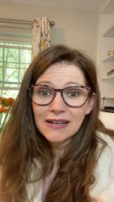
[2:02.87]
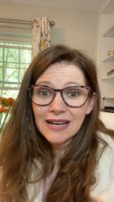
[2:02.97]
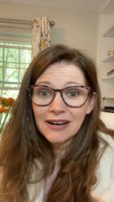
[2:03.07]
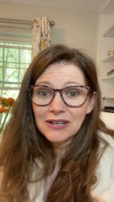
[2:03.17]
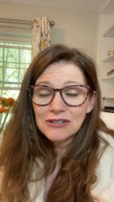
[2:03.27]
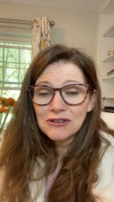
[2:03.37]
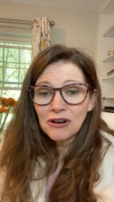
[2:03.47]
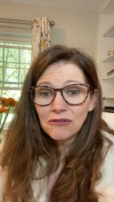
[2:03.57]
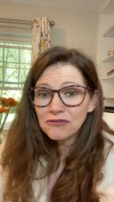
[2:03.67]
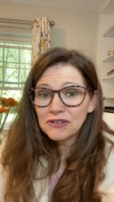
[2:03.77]
now and you
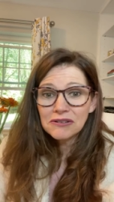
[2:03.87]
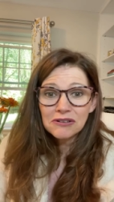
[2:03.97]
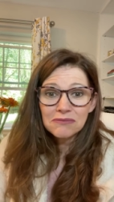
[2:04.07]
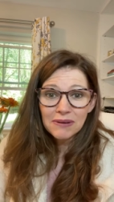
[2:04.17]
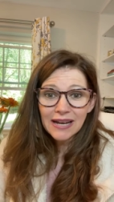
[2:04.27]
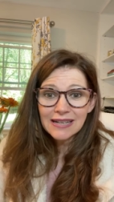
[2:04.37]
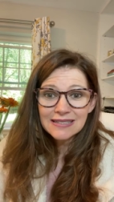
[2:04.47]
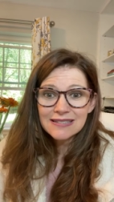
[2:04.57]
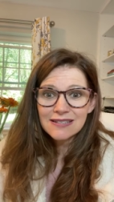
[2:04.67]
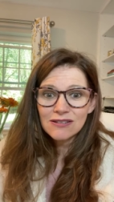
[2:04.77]
don't feel your
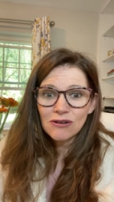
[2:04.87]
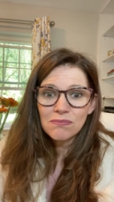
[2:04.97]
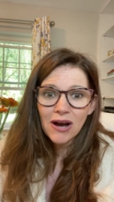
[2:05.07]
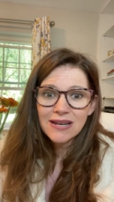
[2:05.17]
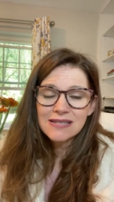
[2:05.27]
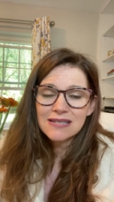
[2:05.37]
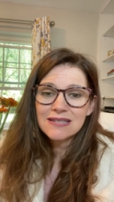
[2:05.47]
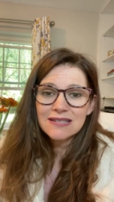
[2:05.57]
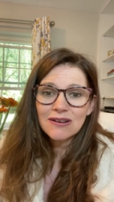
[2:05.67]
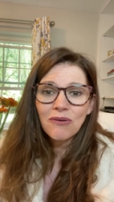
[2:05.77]
best, your body's
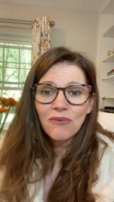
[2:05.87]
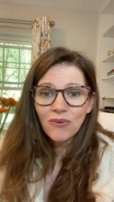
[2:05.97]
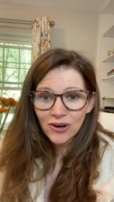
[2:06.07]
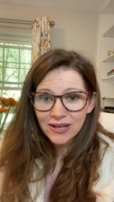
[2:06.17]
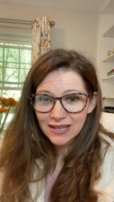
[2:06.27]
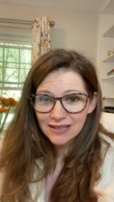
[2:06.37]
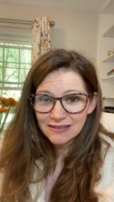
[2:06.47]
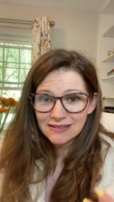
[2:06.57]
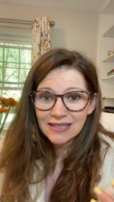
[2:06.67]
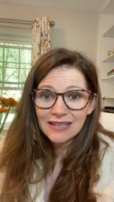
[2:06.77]
still working
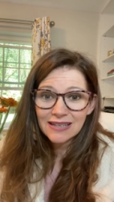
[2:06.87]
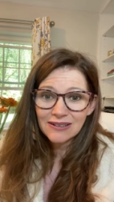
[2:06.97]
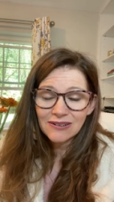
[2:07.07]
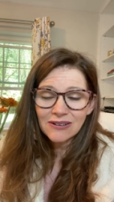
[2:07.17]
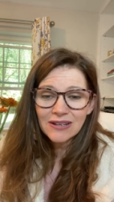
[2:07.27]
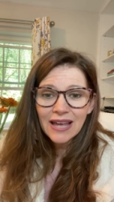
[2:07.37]
to heal